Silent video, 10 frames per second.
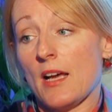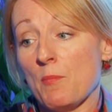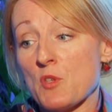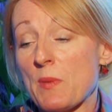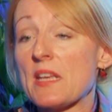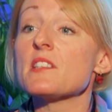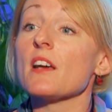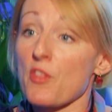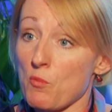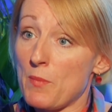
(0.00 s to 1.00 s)
speaking to
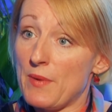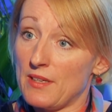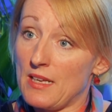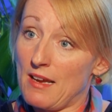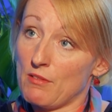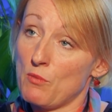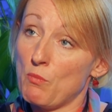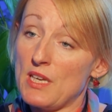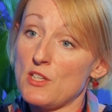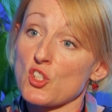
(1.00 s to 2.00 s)
other women, how can
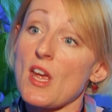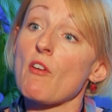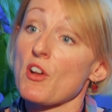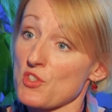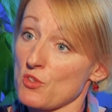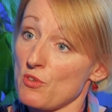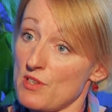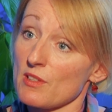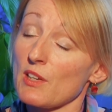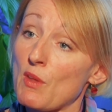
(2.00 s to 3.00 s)
we share our
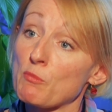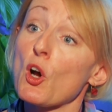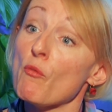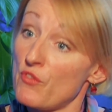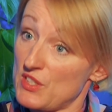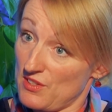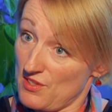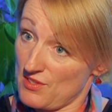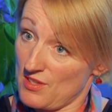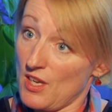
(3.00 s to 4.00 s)
stories and give them
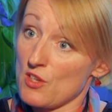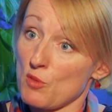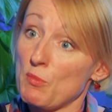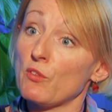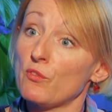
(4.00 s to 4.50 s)
confidence to move